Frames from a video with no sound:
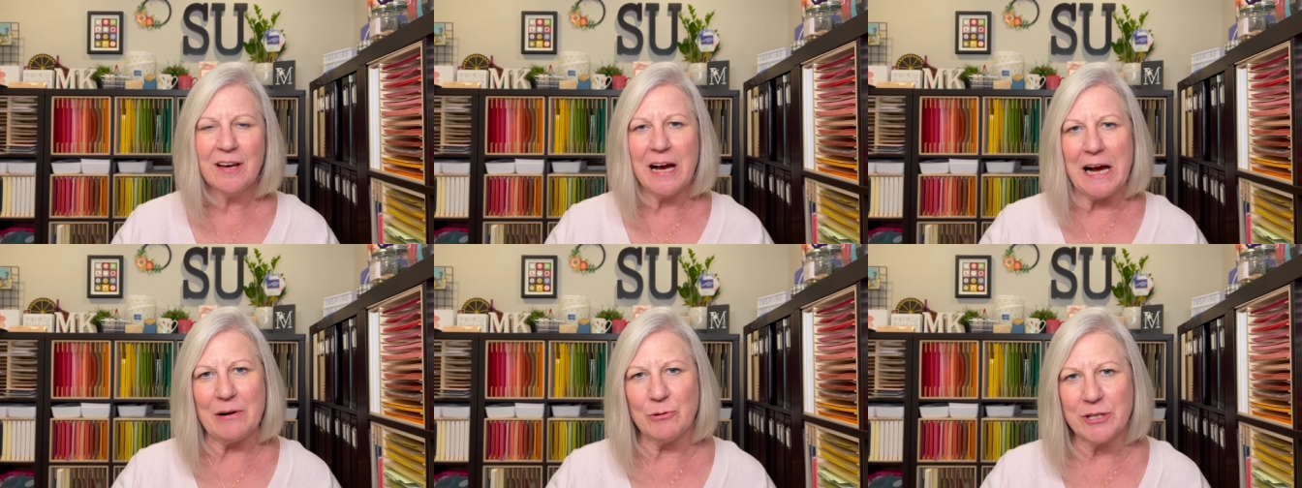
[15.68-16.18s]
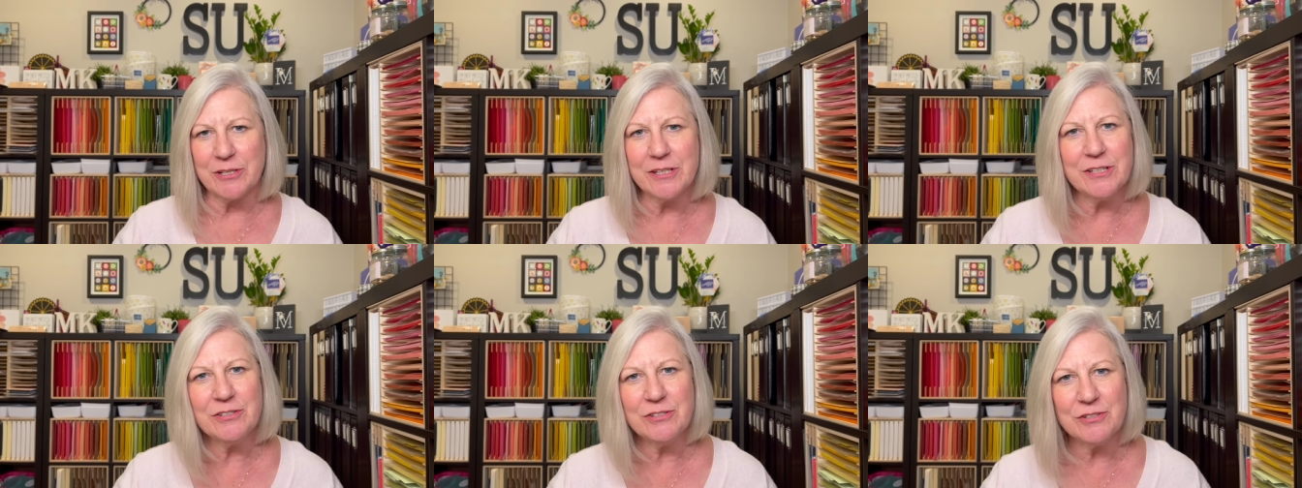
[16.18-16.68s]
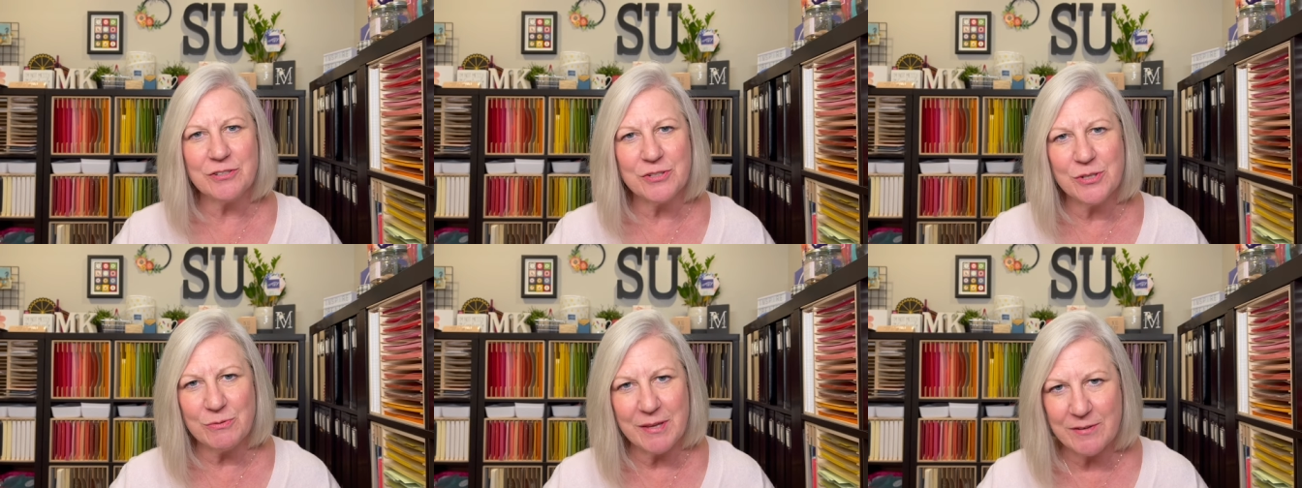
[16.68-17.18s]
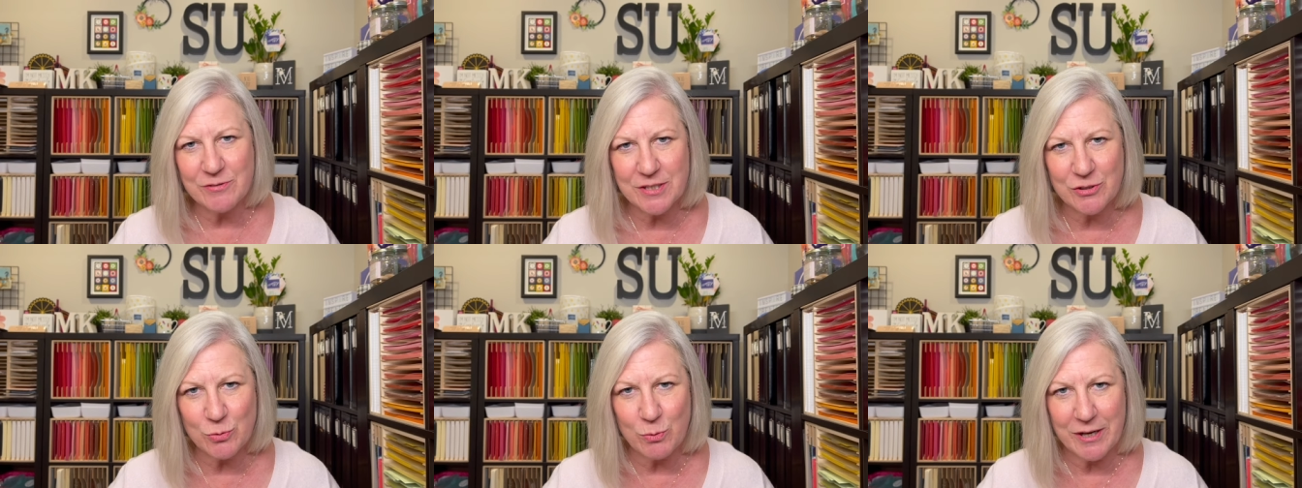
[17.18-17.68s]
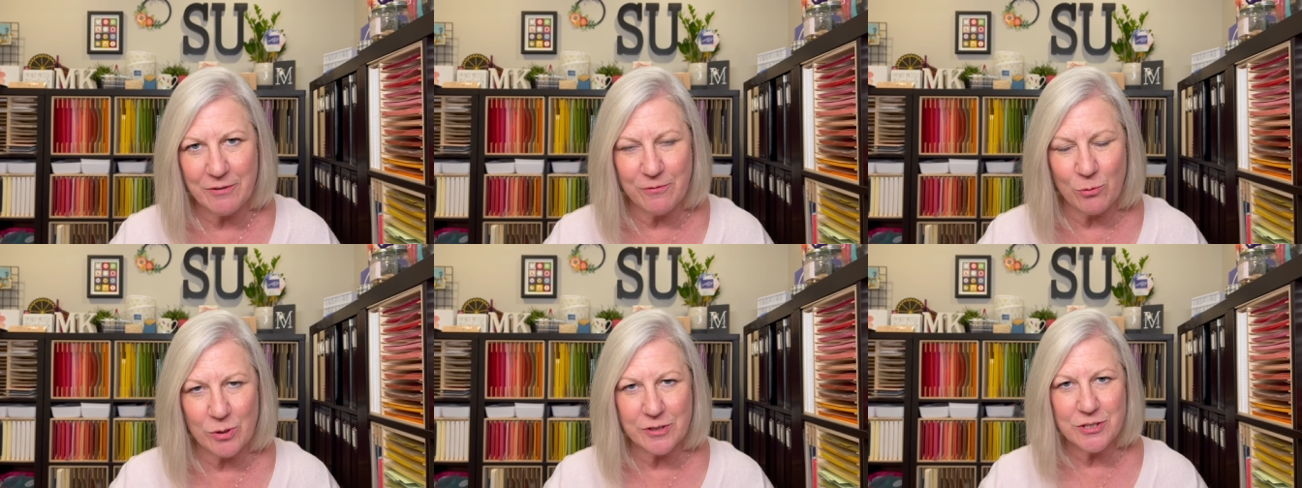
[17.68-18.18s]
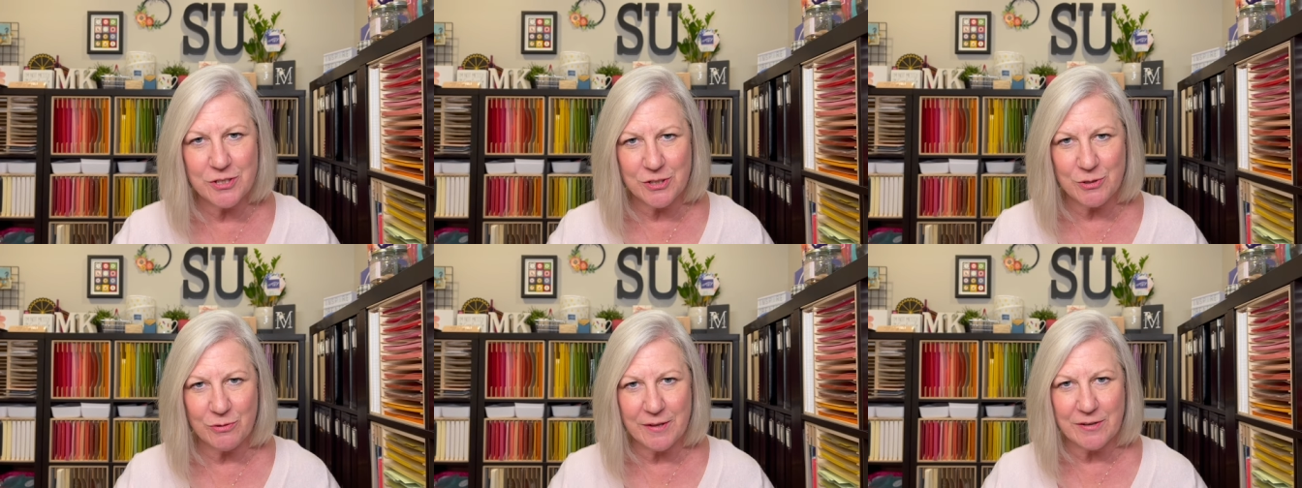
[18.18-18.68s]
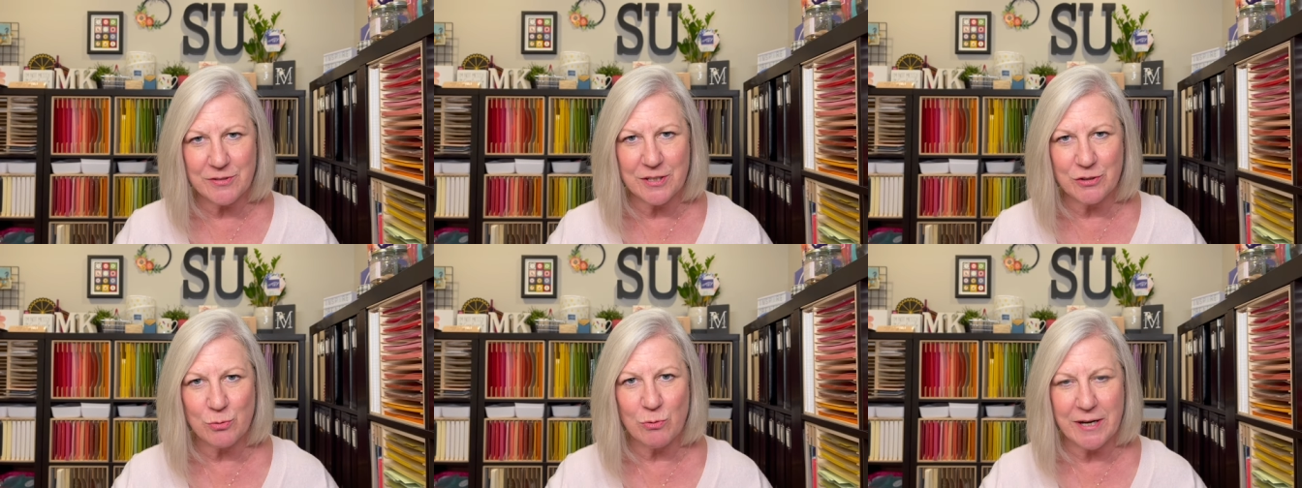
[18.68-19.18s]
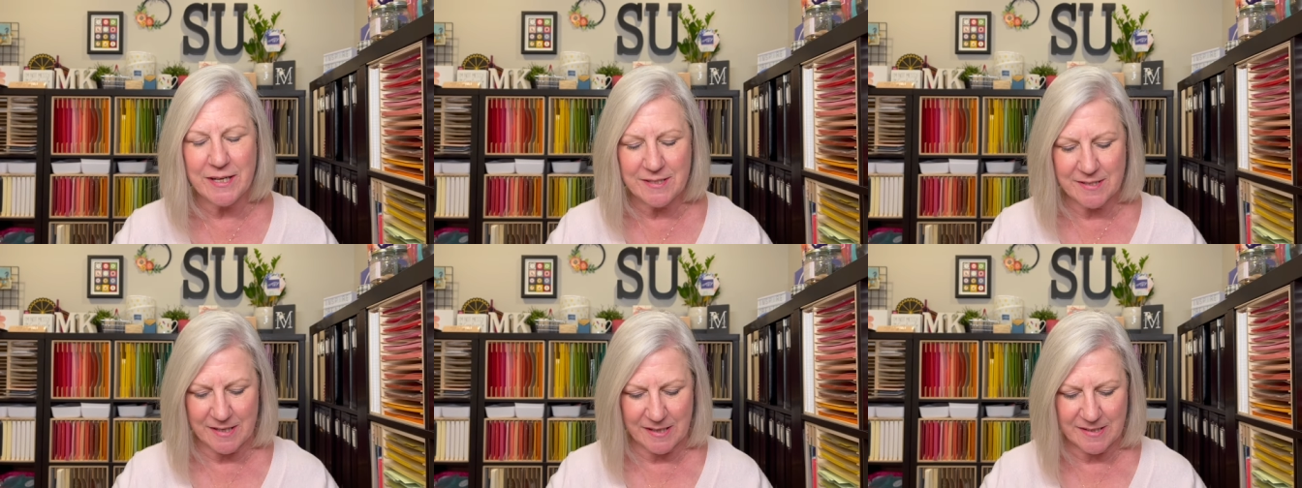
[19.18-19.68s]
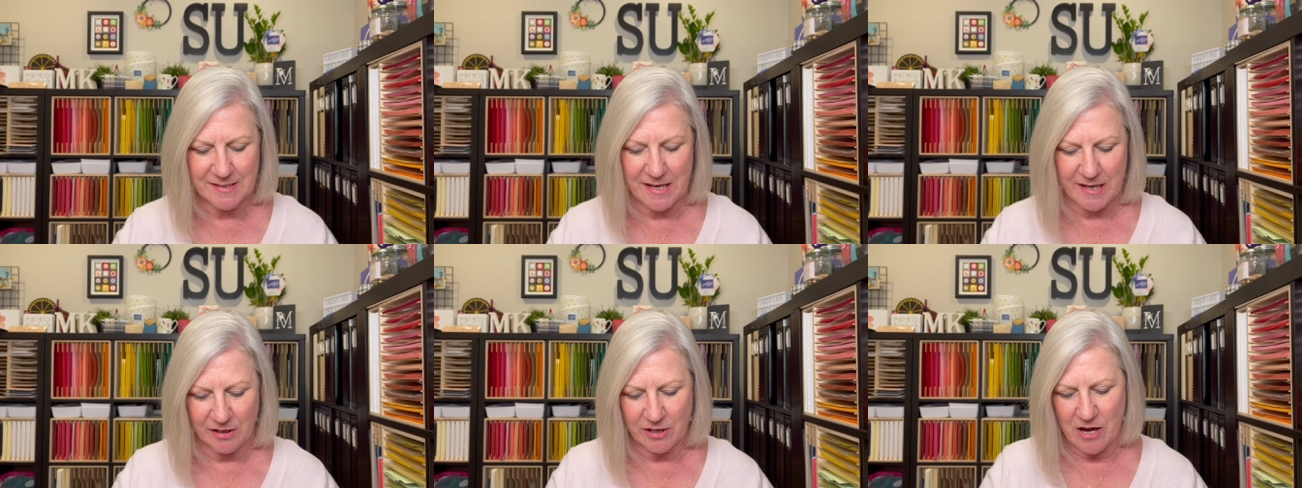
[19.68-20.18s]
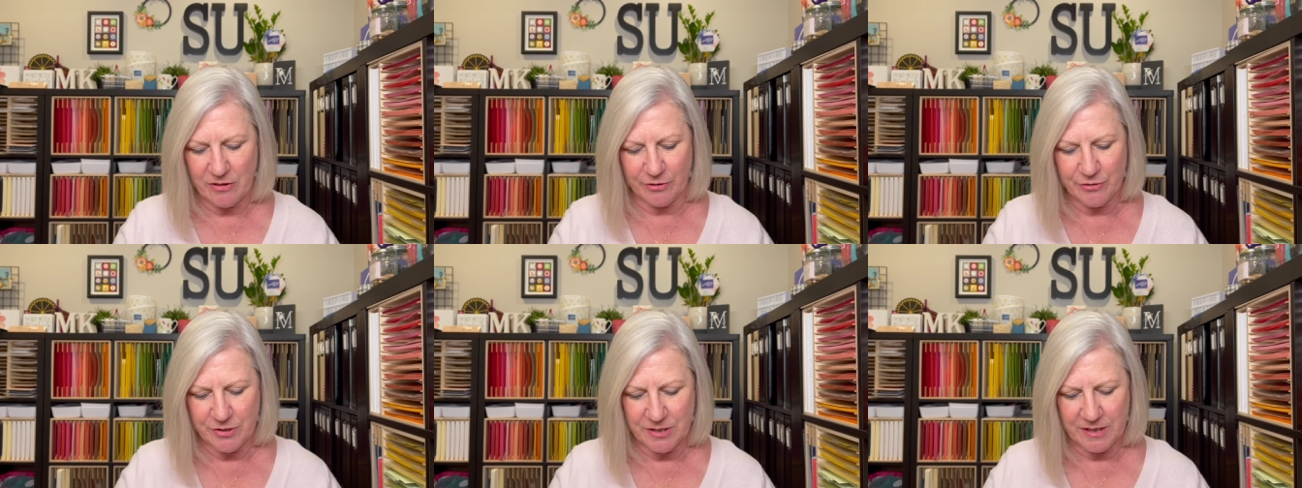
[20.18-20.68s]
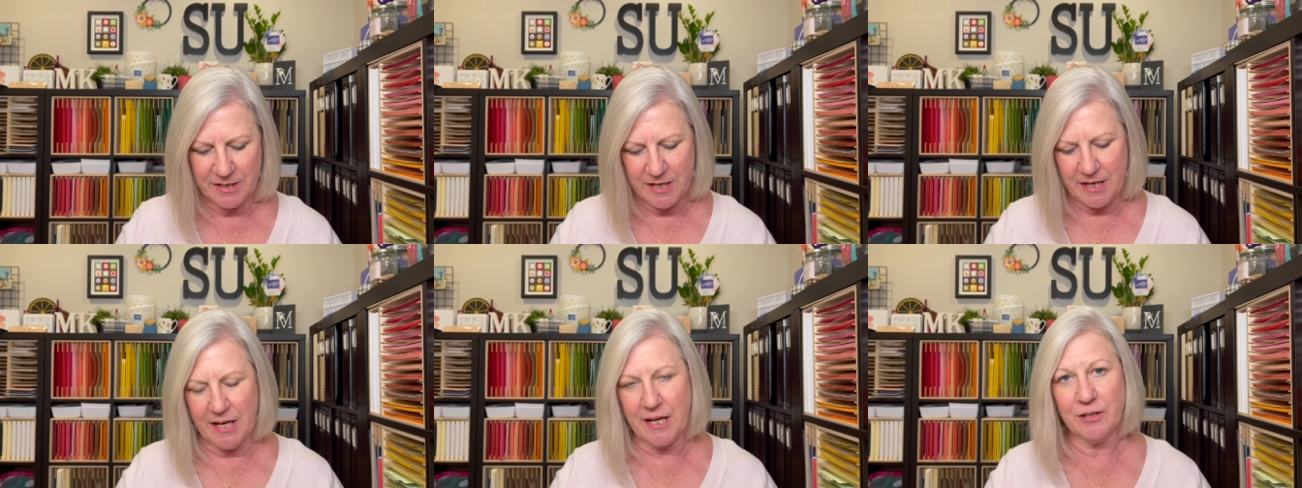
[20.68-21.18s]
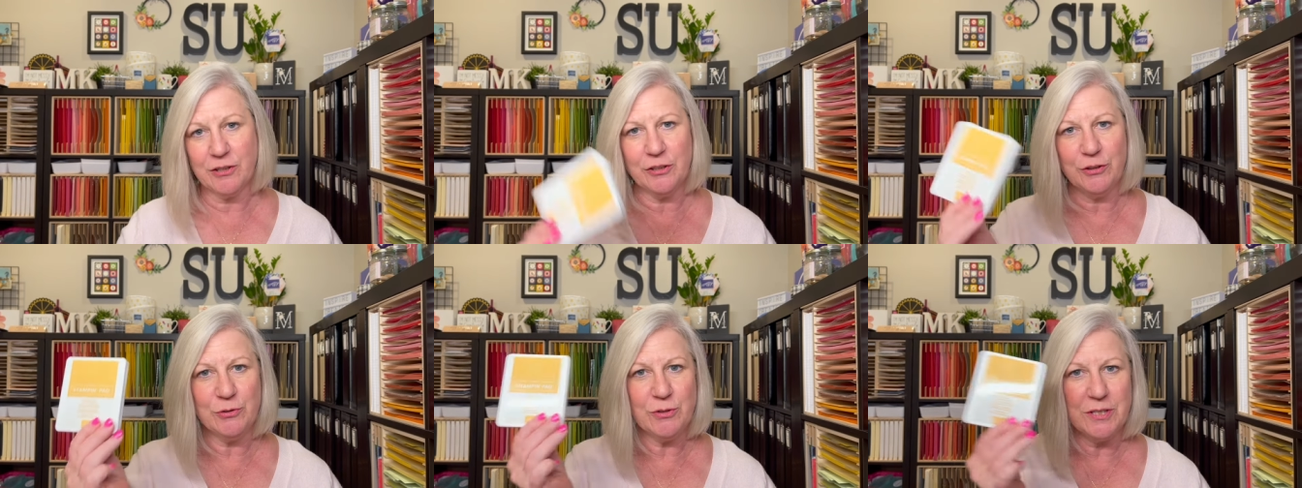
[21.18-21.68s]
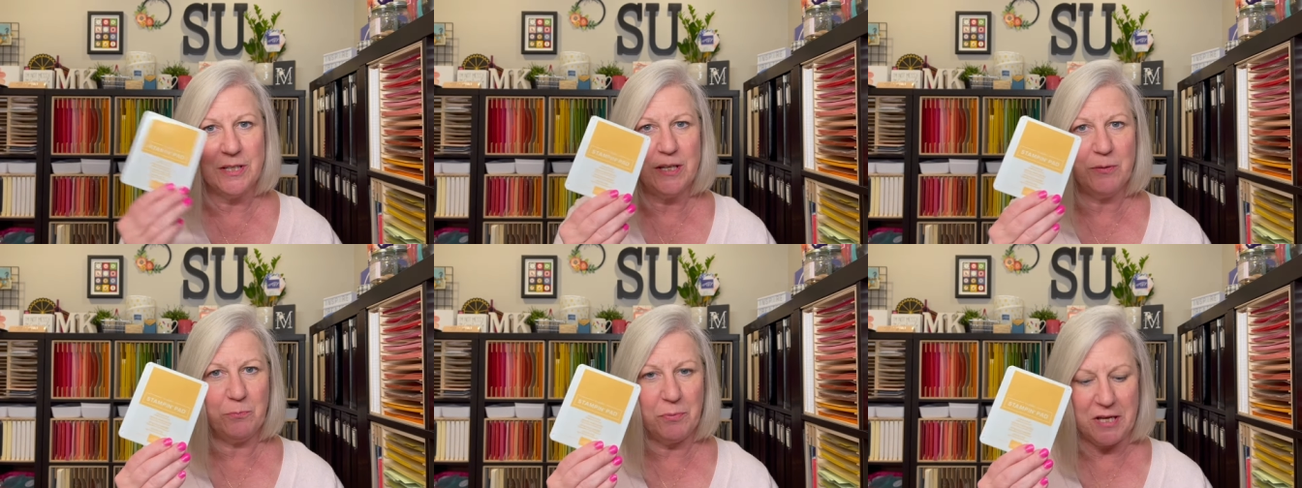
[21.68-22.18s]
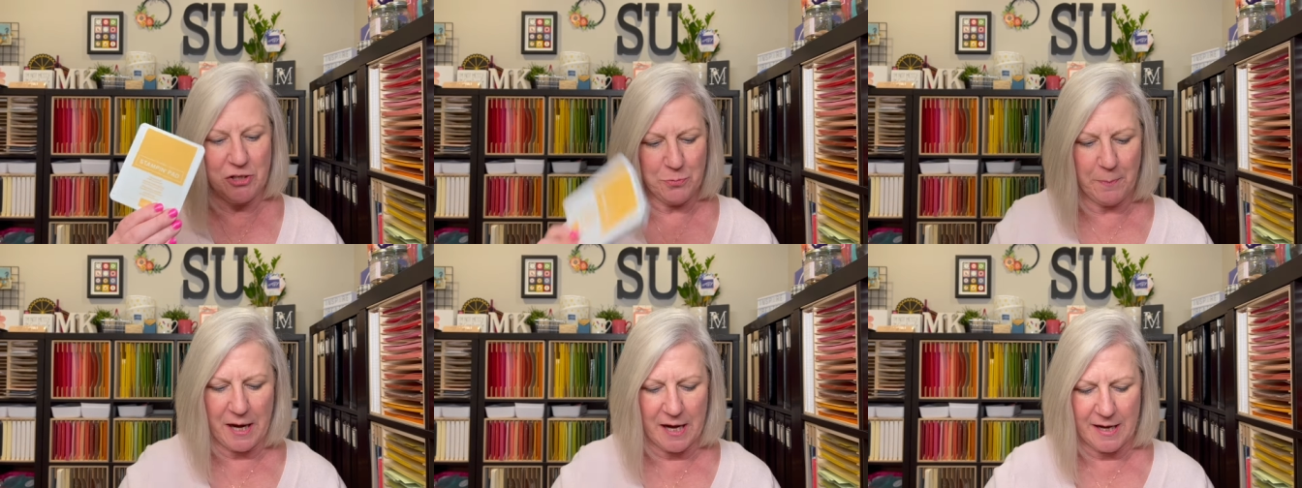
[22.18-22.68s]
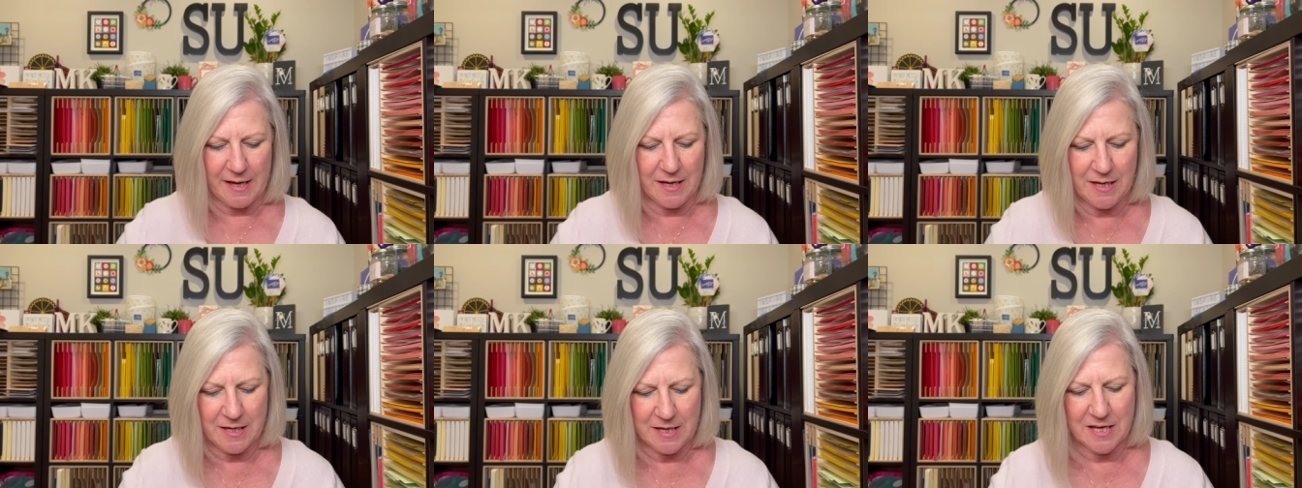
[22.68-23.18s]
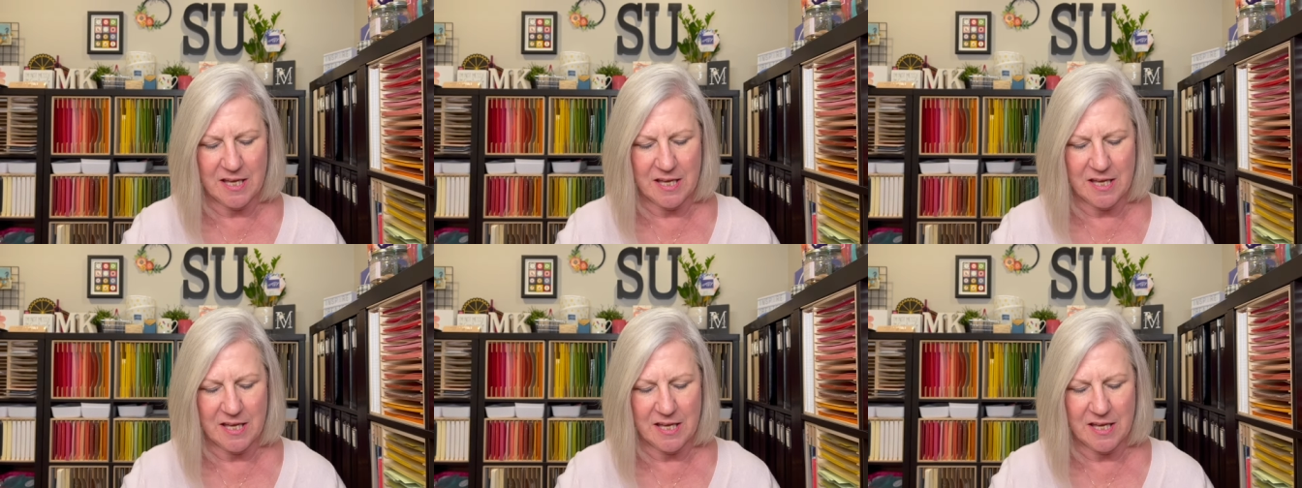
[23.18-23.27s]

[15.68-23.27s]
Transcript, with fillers: our 2024 to 2026 In Colors include Peach Pie,